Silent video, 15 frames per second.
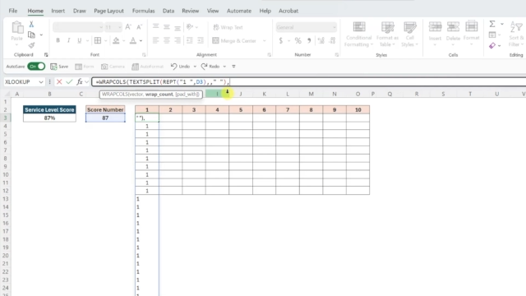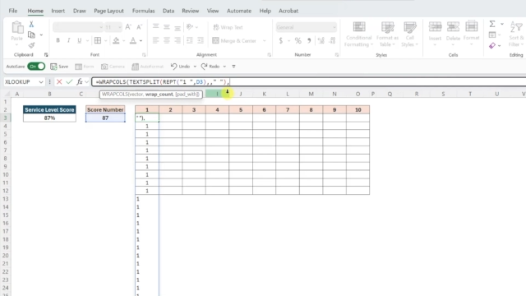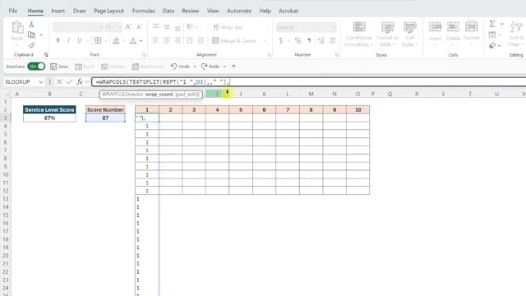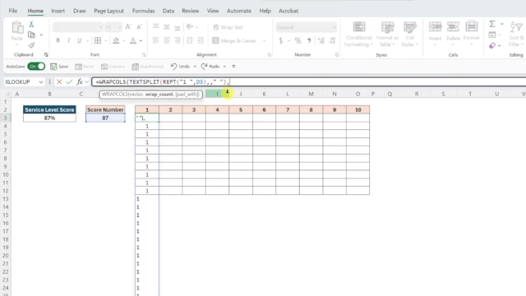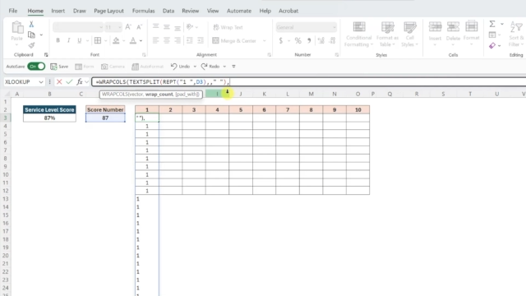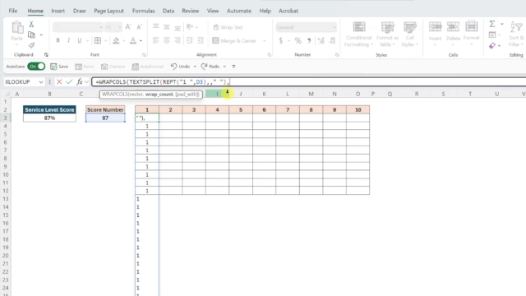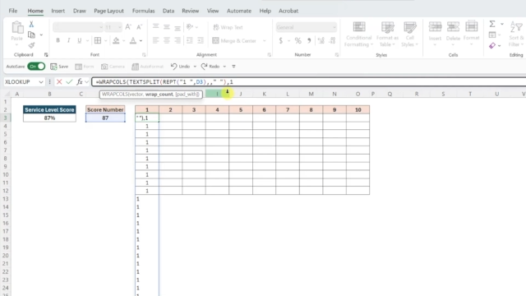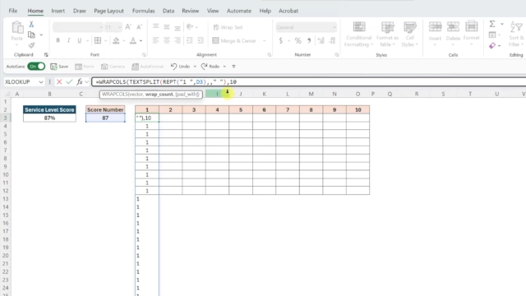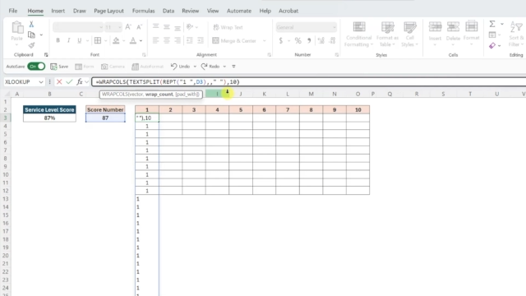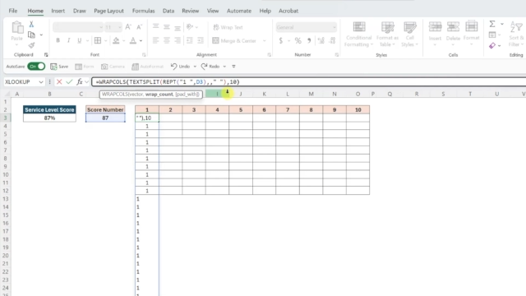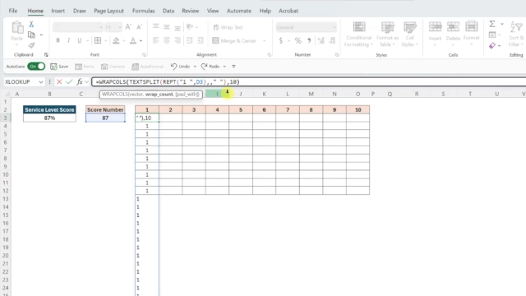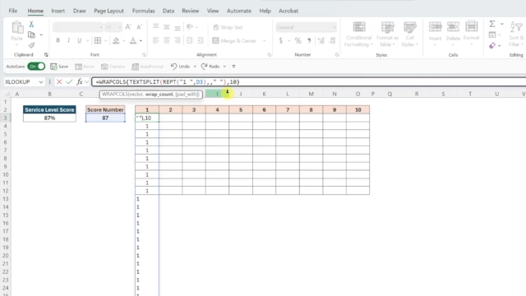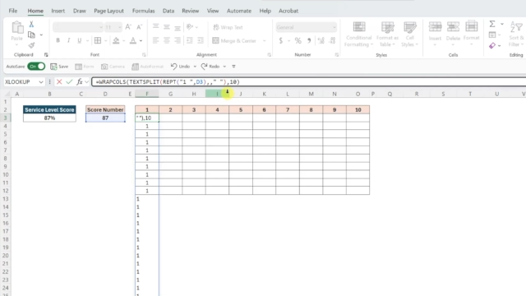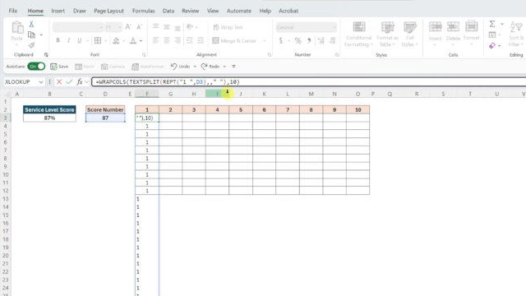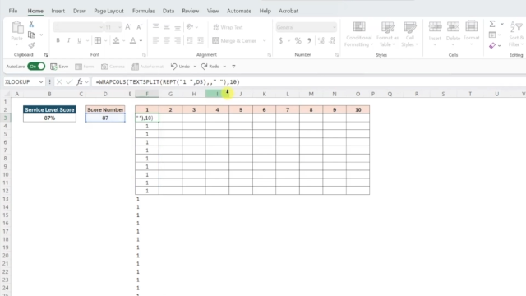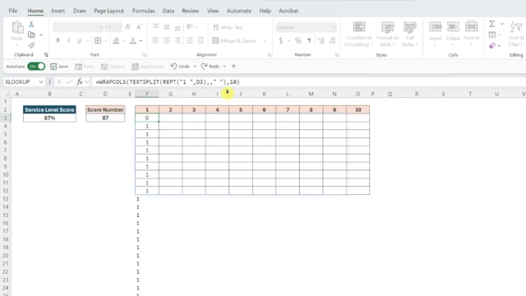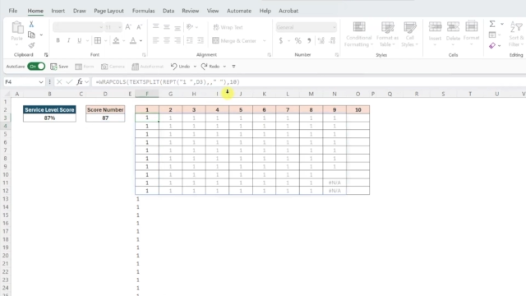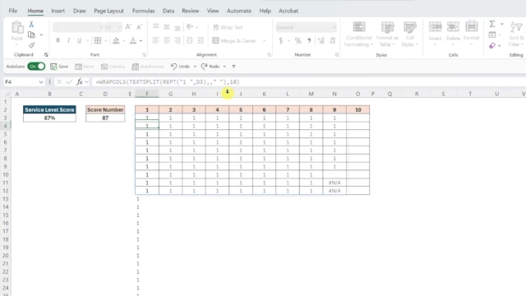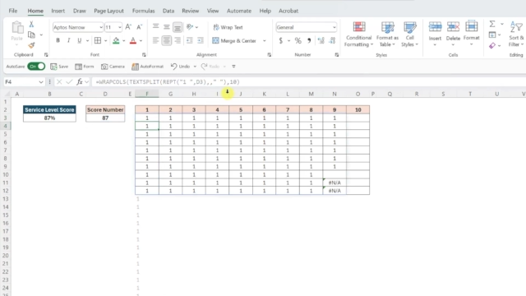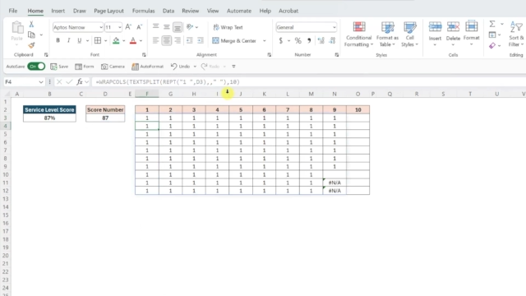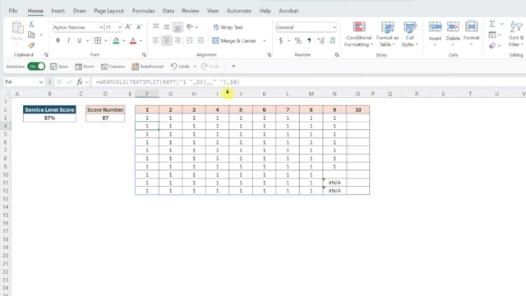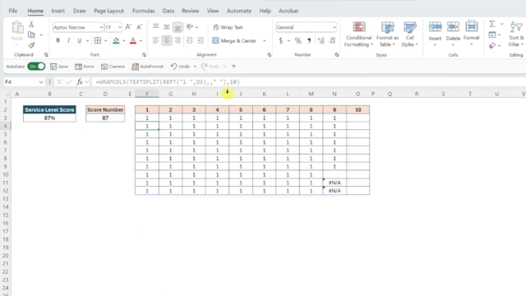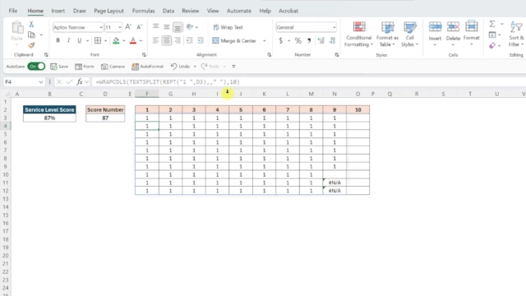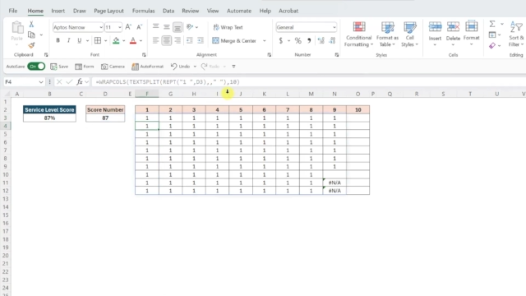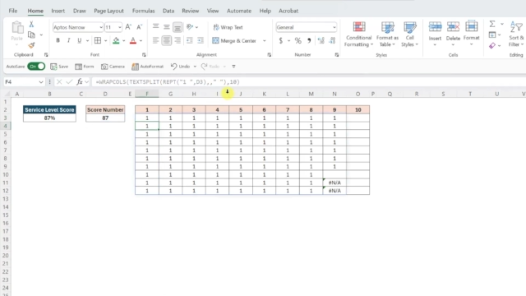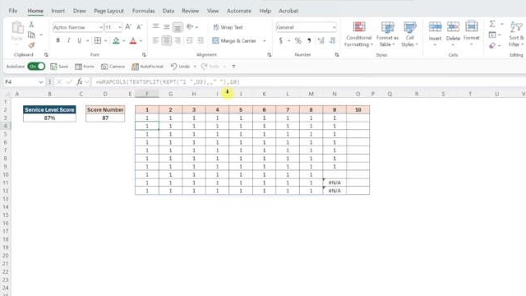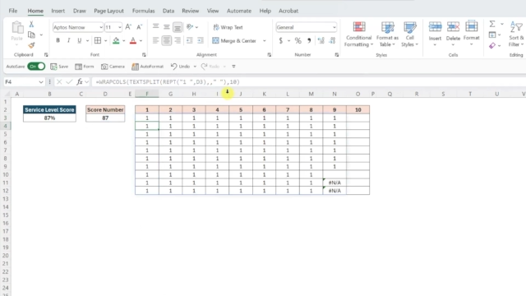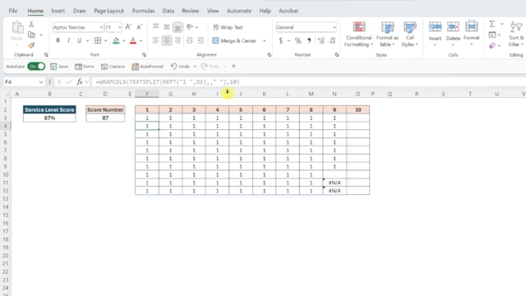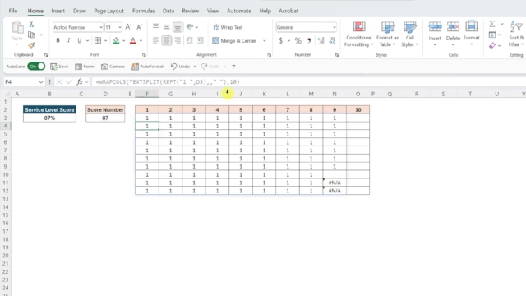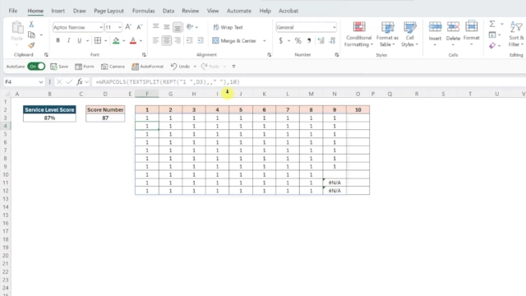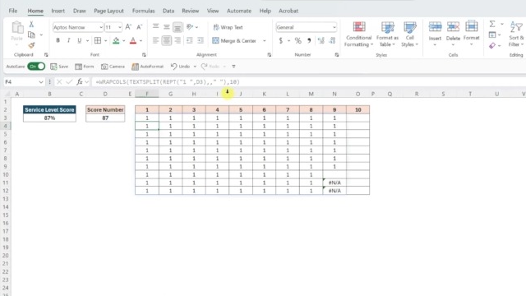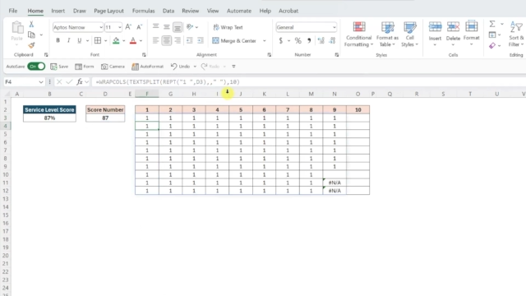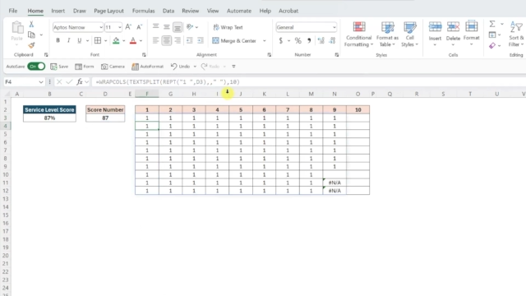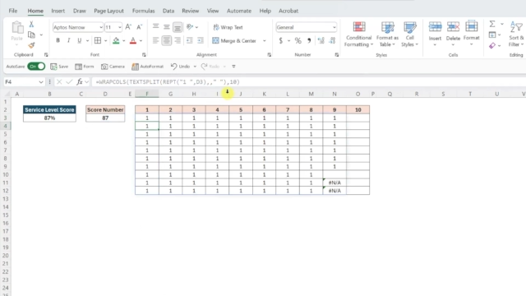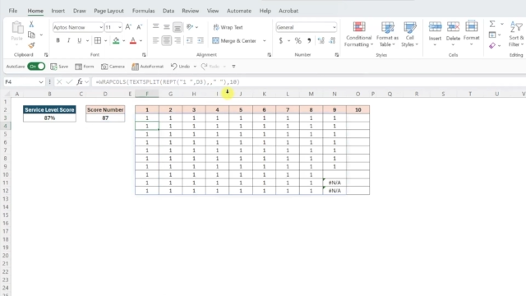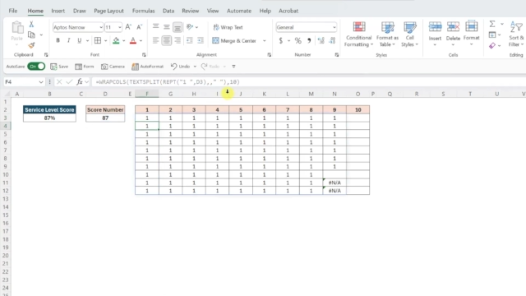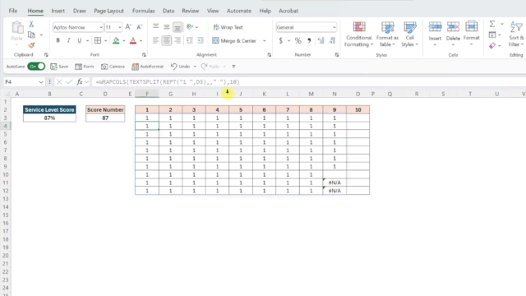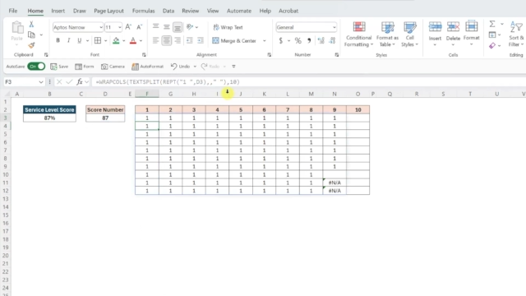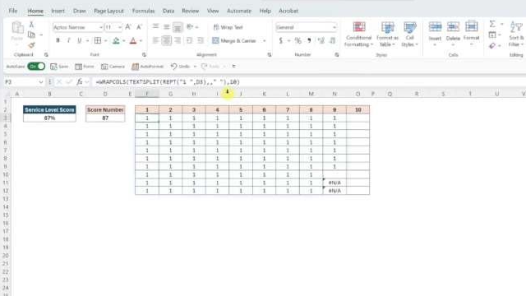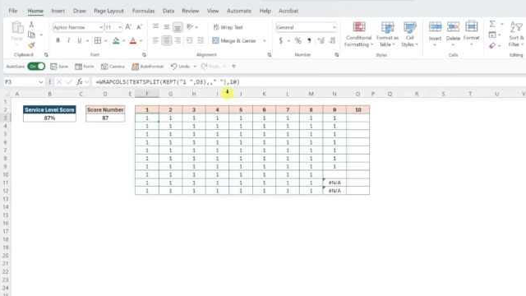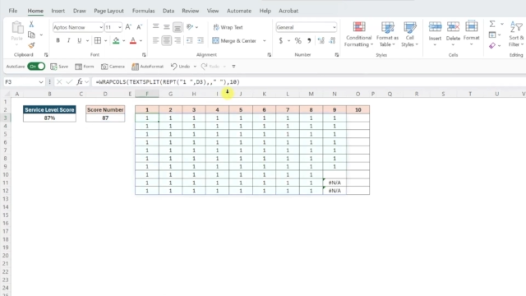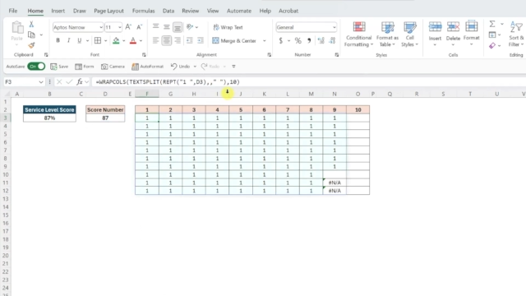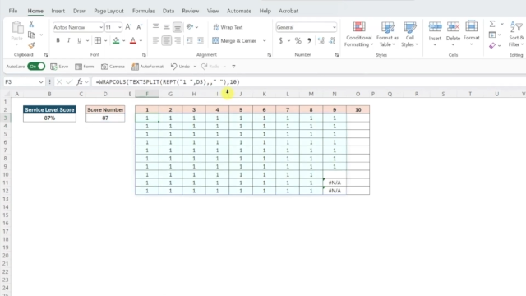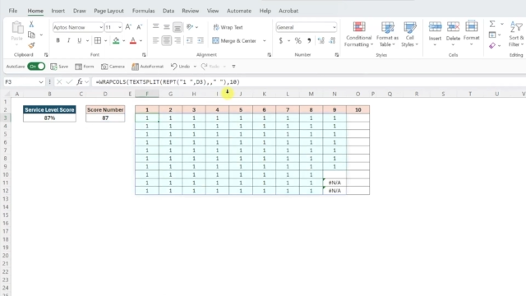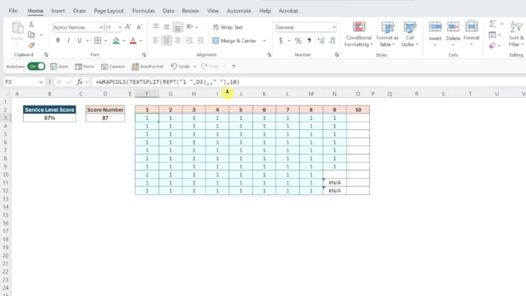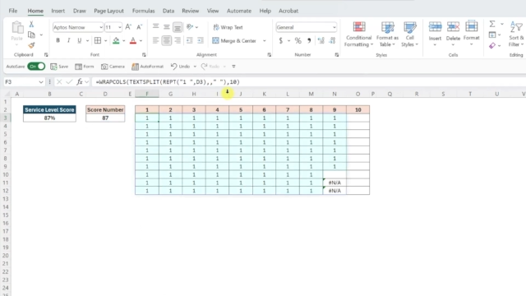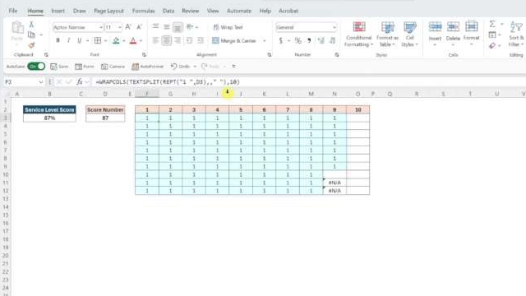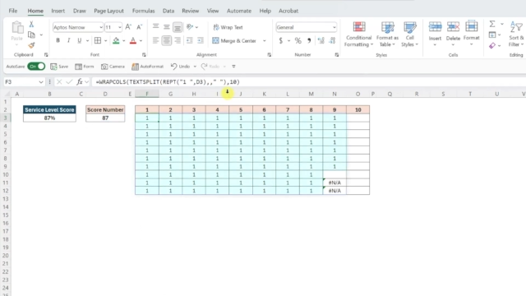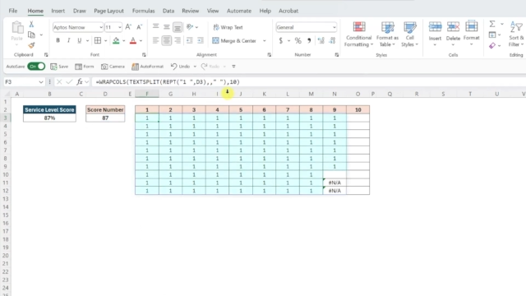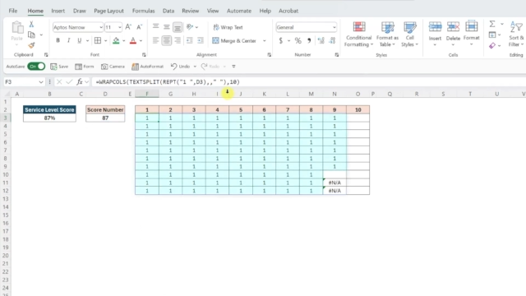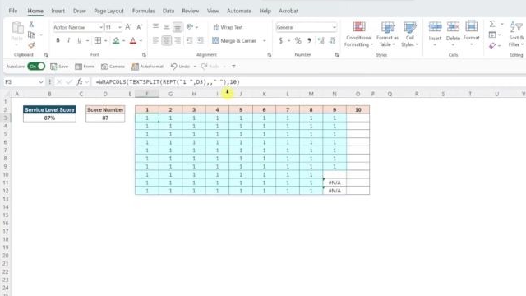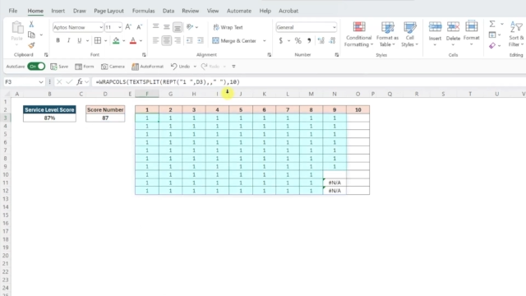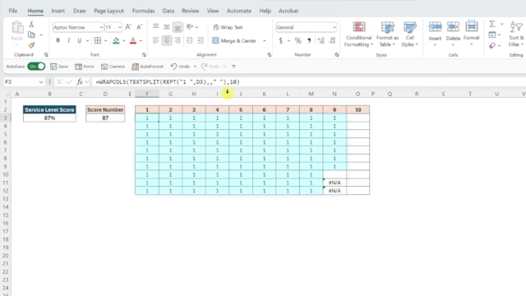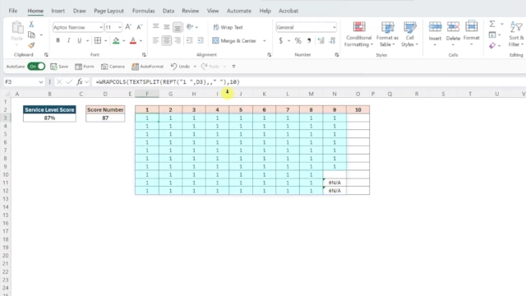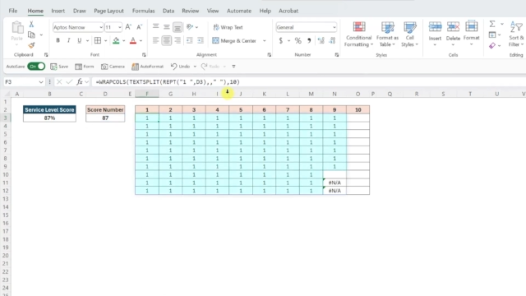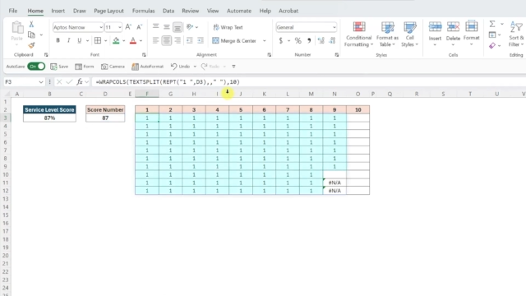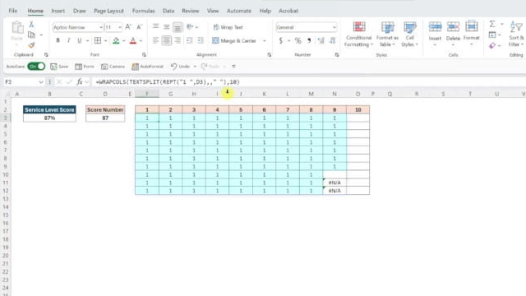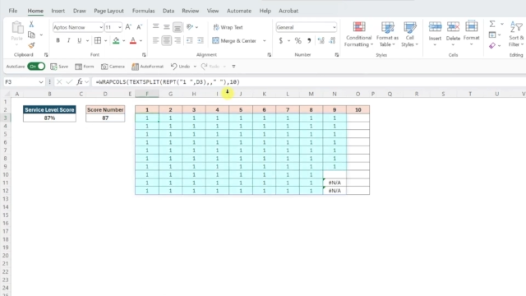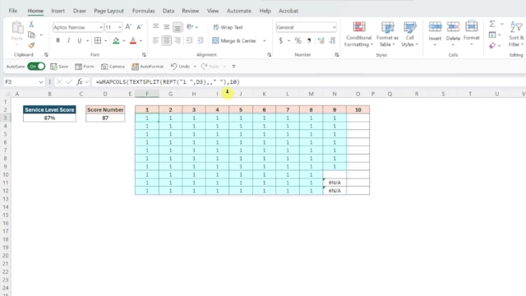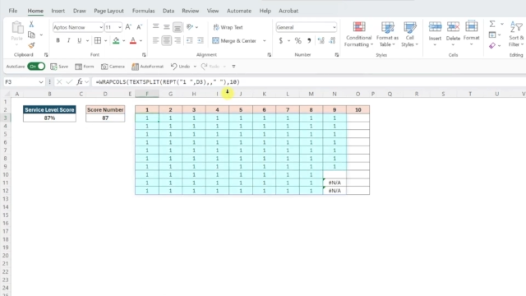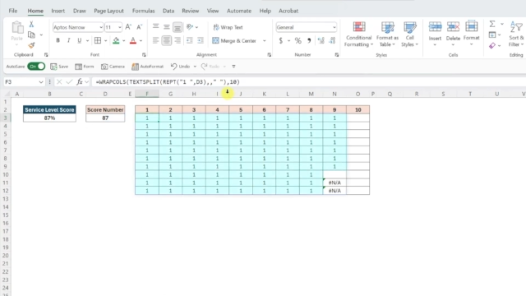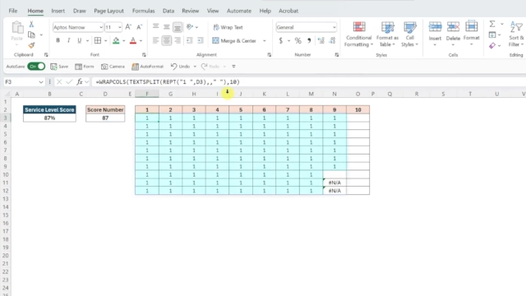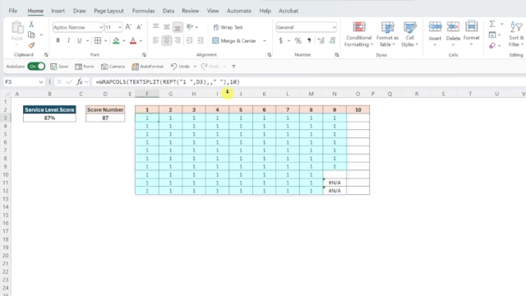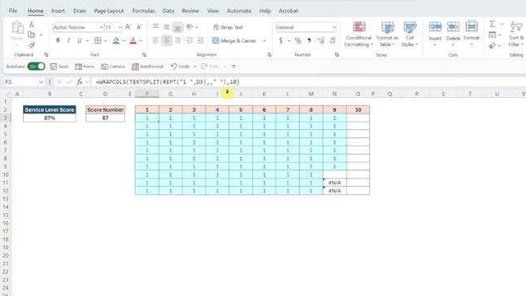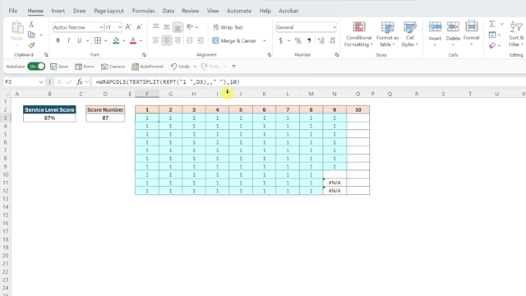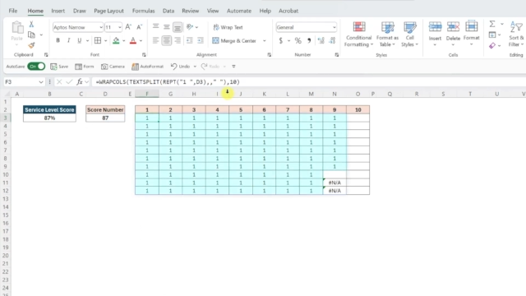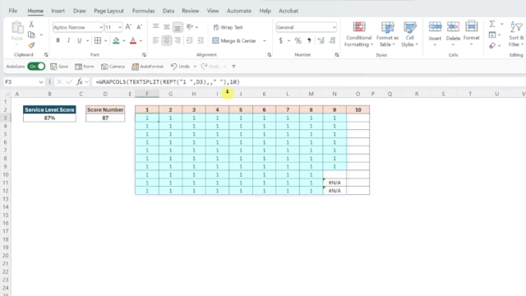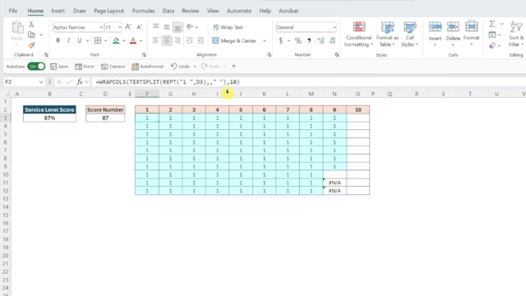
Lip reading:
Nobody's mouth can be seen.